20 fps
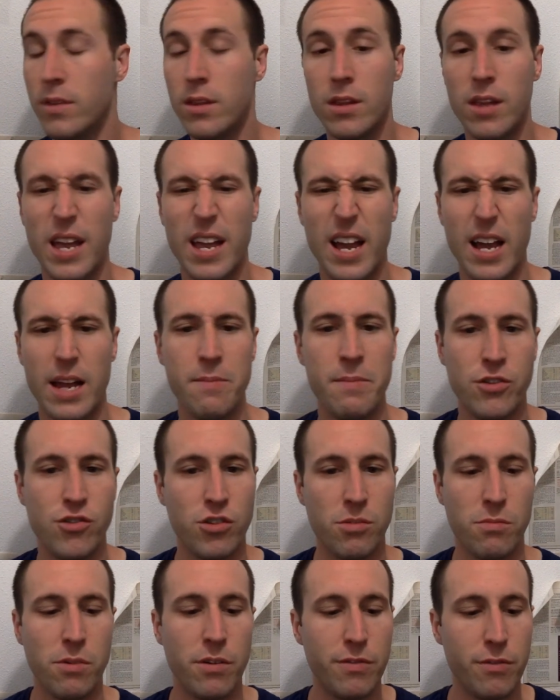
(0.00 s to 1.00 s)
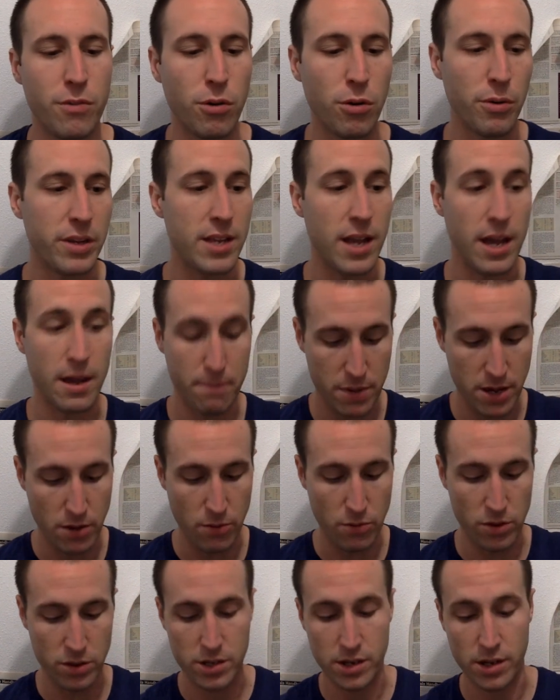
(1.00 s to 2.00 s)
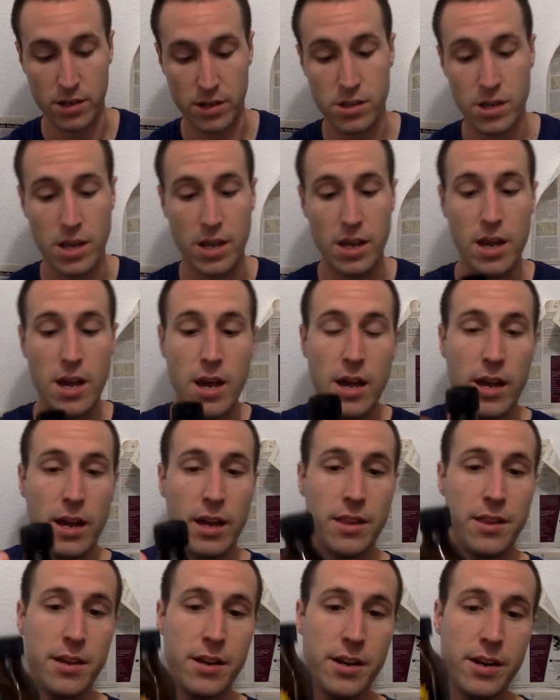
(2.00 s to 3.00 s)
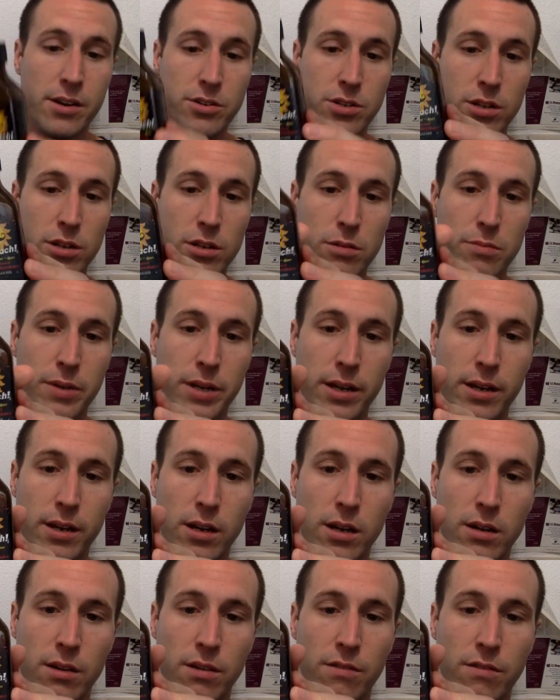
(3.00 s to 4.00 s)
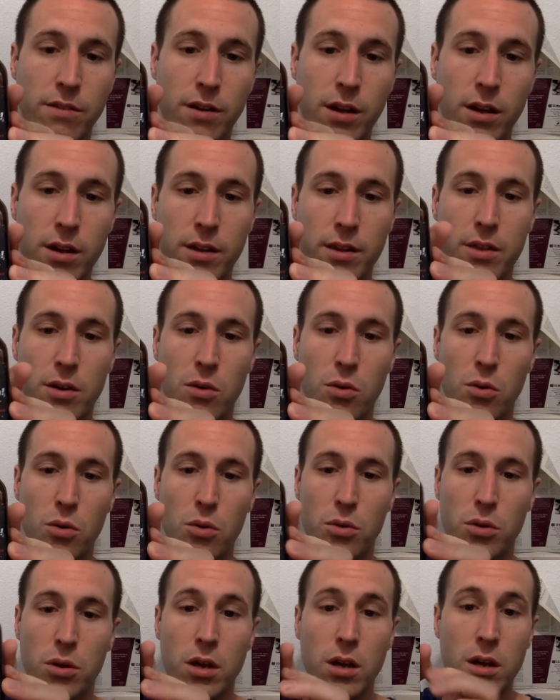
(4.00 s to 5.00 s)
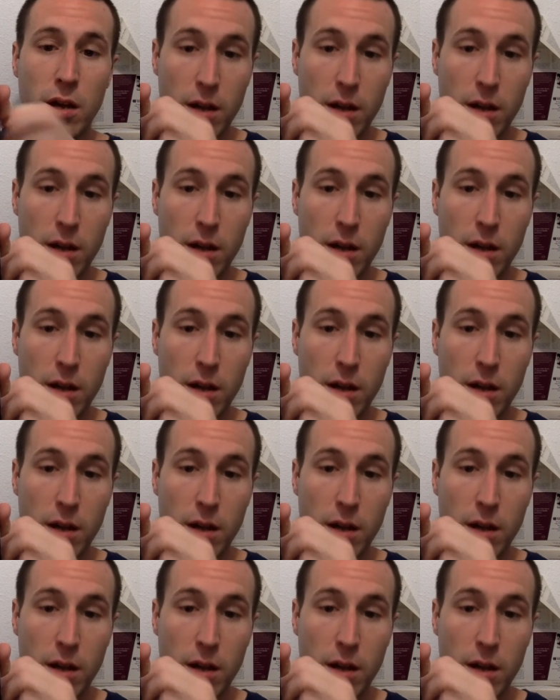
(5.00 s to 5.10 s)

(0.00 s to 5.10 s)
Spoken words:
like I'd mentioned before with that P160. And then here's a little bit of the old